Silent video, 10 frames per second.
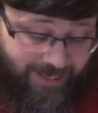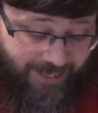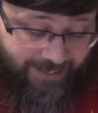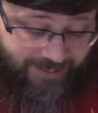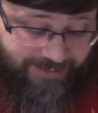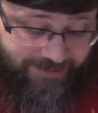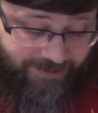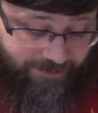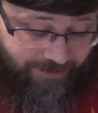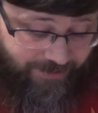And I guess I'll
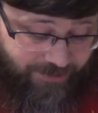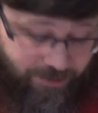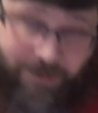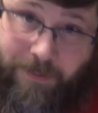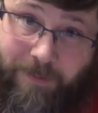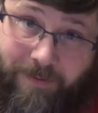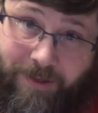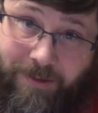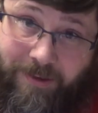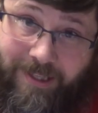see you on the next Transformer
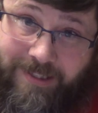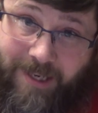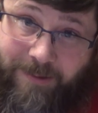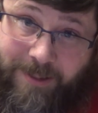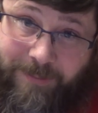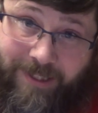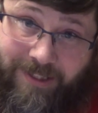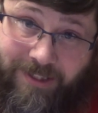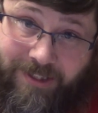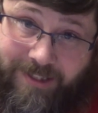review. And as always, be
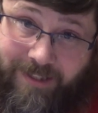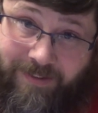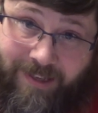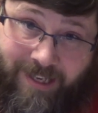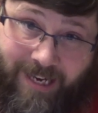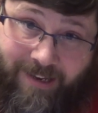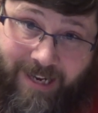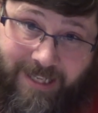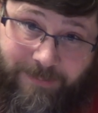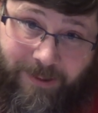good to yourself. Hail
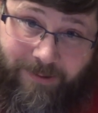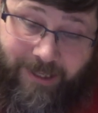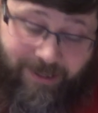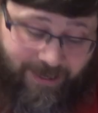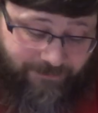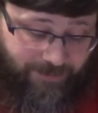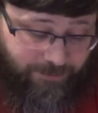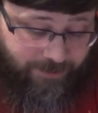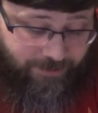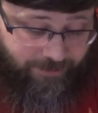Hasbro, and good night,
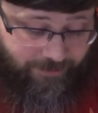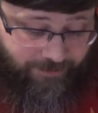folks.